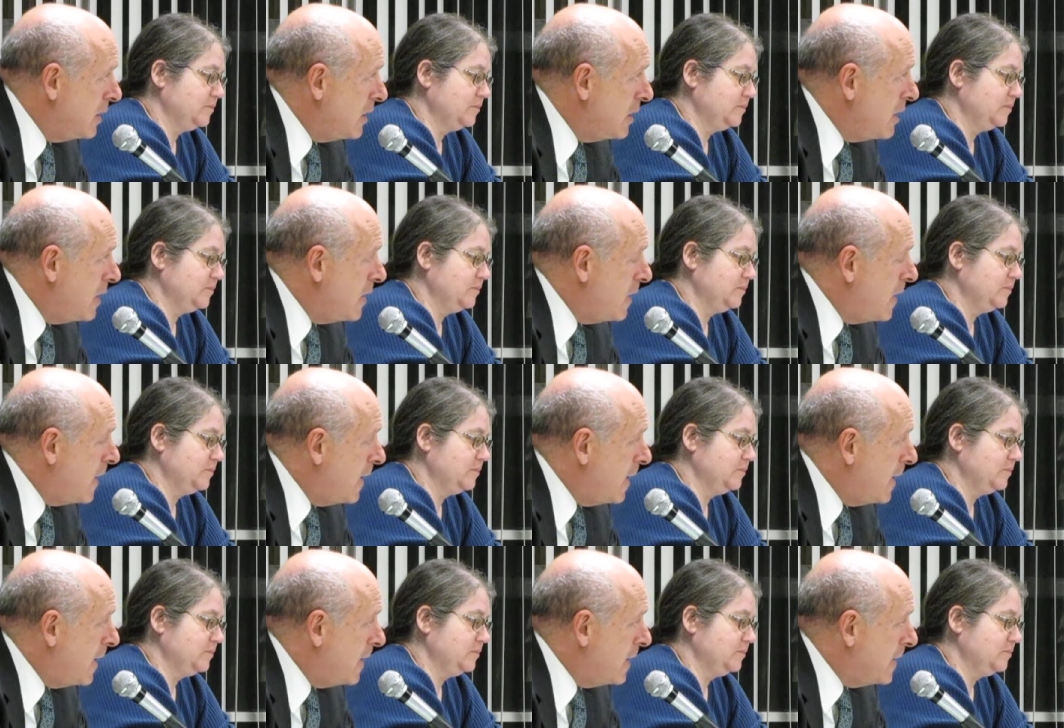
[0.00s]

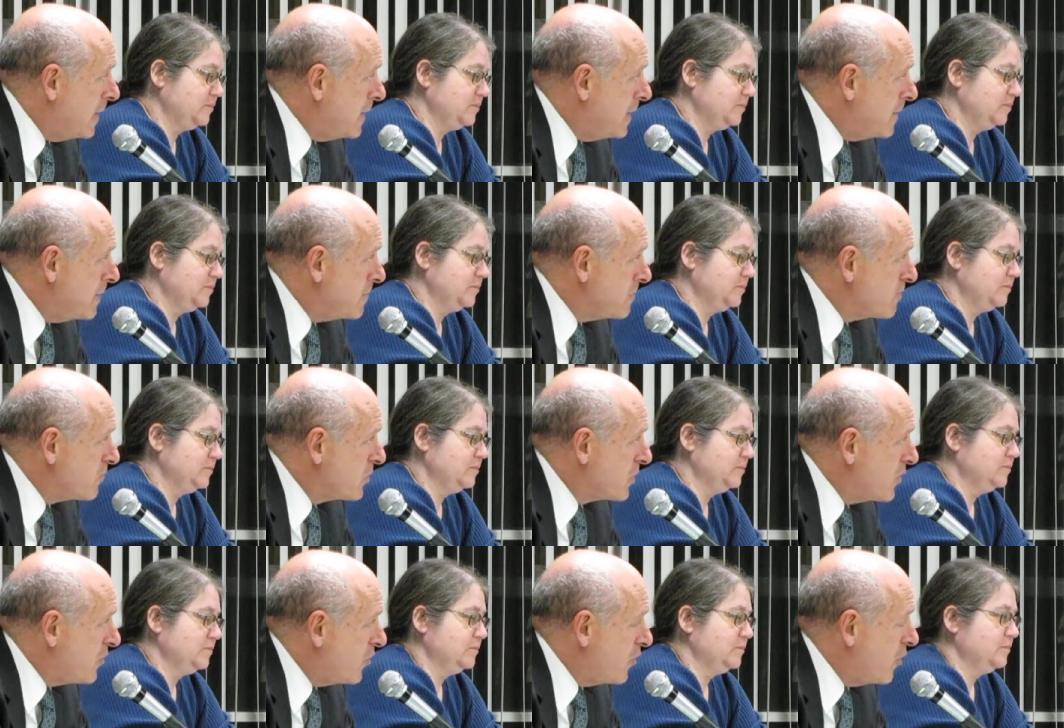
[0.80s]

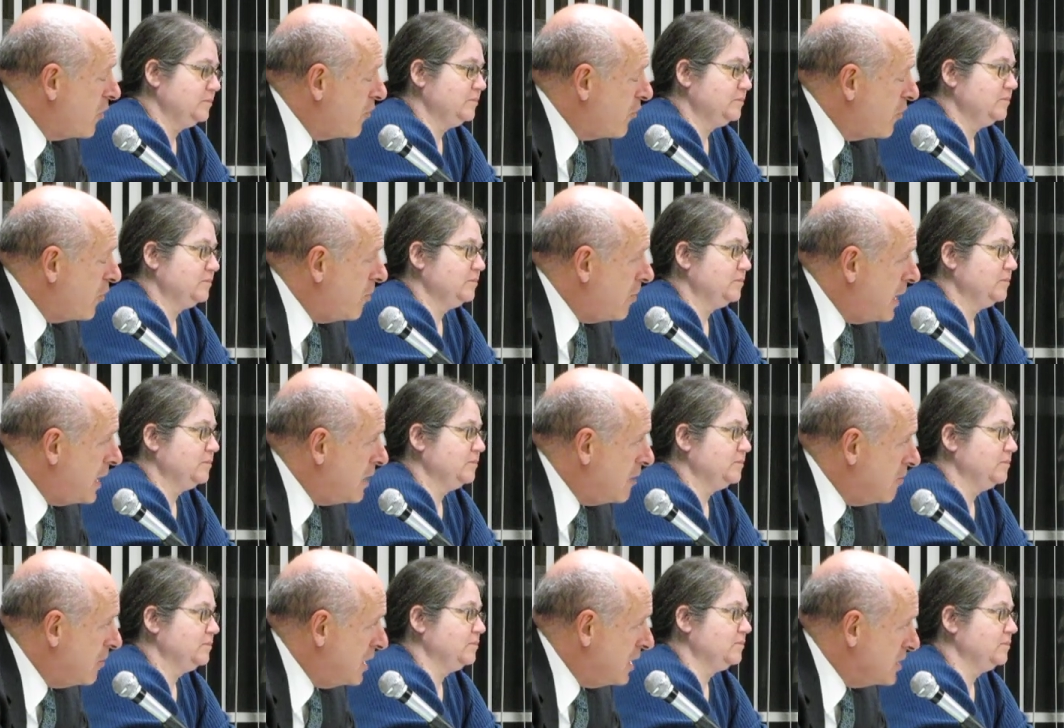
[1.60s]
Speaker 1: uh, for, for
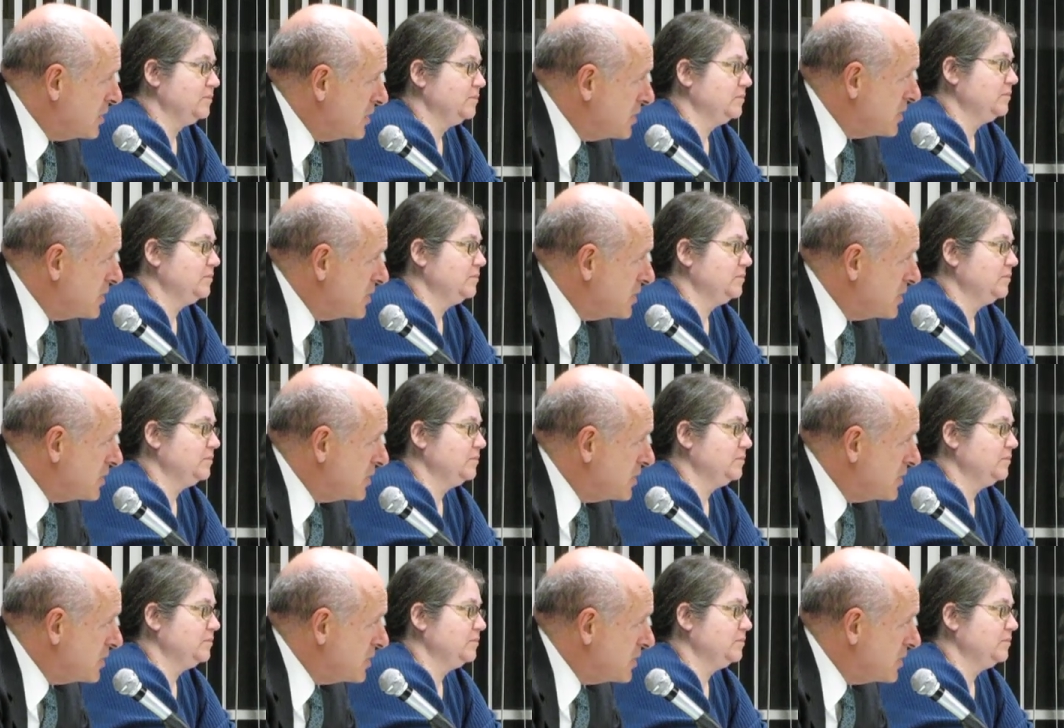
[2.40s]
many reasons.